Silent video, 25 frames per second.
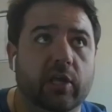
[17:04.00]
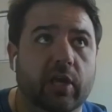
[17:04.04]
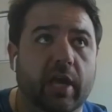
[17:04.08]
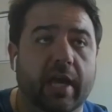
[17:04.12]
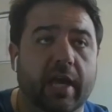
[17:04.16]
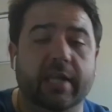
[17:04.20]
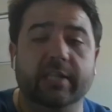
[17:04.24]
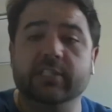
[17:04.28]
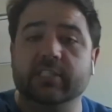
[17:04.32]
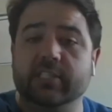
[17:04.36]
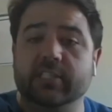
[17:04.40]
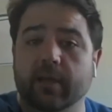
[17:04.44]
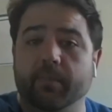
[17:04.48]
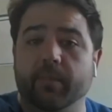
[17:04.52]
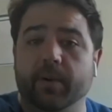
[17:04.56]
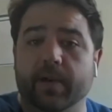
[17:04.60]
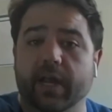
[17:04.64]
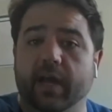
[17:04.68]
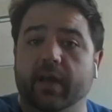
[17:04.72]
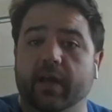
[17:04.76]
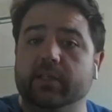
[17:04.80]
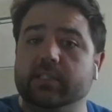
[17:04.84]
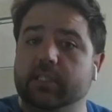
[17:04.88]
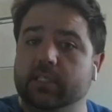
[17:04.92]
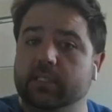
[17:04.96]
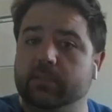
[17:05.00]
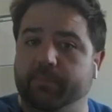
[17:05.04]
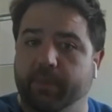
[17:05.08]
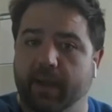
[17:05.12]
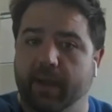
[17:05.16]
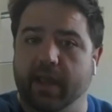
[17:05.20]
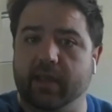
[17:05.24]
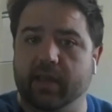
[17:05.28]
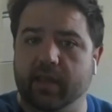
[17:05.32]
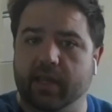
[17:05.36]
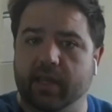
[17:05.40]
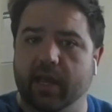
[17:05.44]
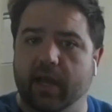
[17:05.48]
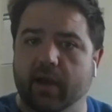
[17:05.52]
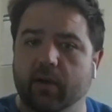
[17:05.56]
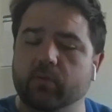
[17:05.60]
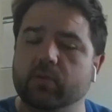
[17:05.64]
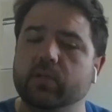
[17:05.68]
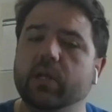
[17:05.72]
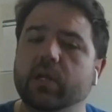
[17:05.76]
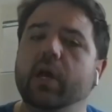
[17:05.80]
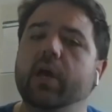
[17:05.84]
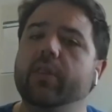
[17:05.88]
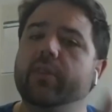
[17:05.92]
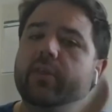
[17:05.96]
in somebody else's bank account,
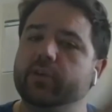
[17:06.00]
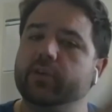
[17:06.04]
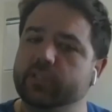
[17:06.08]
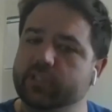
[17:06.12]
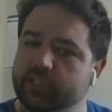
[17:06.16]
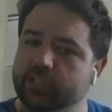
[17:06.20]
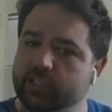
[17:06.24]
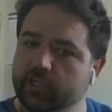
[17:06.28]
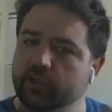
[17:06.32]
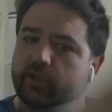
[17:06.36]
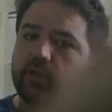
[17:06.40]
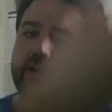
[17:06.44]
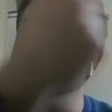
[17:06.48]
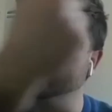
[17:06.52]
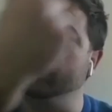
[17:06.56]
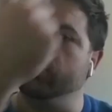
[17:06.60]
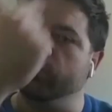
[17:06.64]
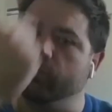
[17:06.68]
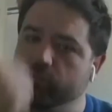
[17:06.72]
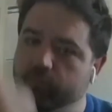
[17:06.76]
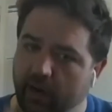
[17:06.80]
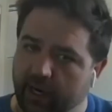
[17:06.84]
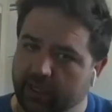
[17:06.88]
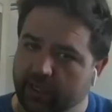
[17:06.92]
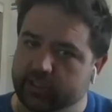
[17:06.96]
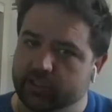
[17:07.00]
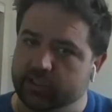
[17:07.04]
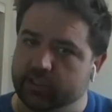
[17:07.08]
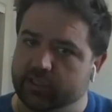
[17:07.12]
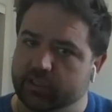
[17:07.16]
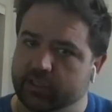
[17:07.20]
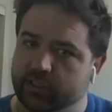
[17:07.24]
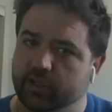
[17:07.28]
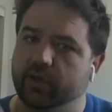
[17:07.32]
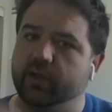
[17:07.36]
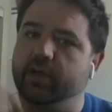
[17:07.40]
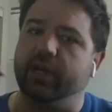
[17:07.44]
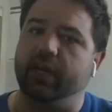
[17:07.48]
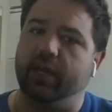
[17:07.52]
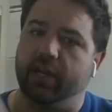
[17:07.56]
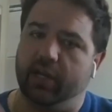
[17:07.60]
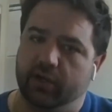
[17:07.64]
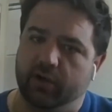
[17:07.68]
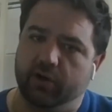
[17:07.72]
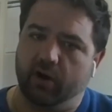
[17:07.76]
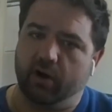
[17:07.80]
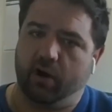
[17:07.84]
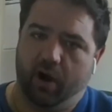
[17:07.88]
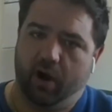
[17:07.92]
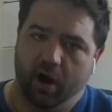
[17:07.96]
they're still registered in
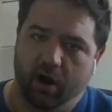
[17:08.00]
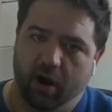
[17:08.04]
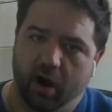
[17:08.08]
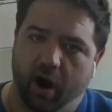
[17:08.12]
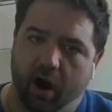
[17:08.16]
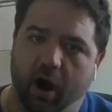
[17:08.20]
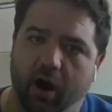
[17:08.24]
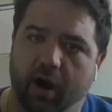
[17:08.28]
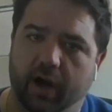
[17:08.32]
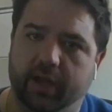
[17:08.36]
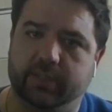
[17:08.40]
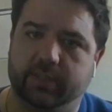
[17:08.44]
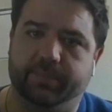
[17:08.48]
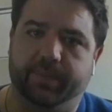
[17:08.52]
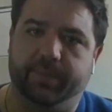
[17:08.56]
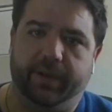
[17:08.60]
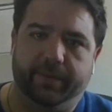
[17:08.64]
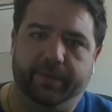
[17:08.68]
your RRSP.